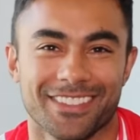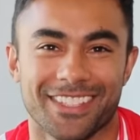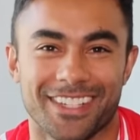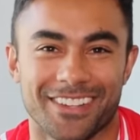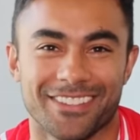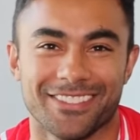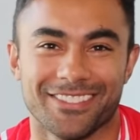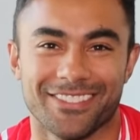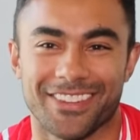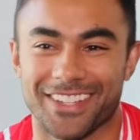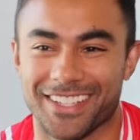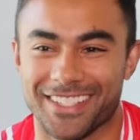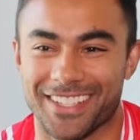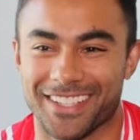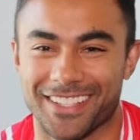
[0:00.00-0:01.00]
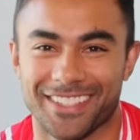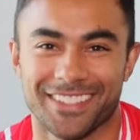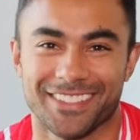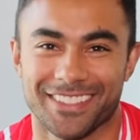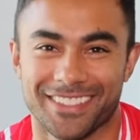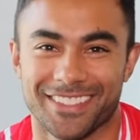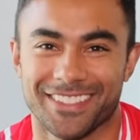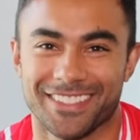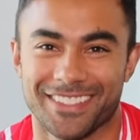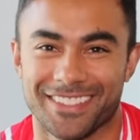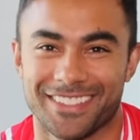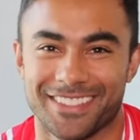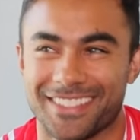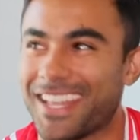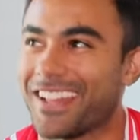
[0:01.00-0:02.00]
you know, wanted to
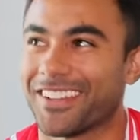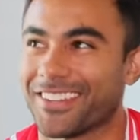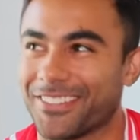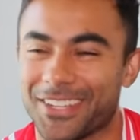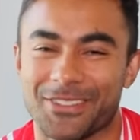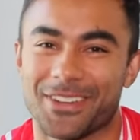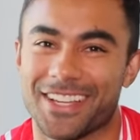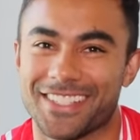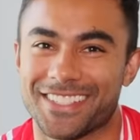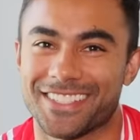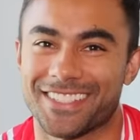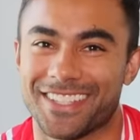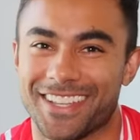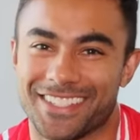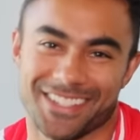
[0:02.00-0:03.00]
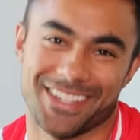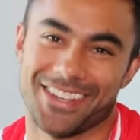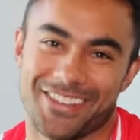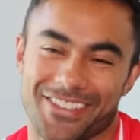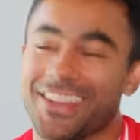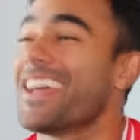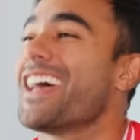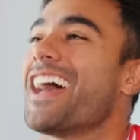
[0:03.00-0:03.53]
tell her what it was. And she knew.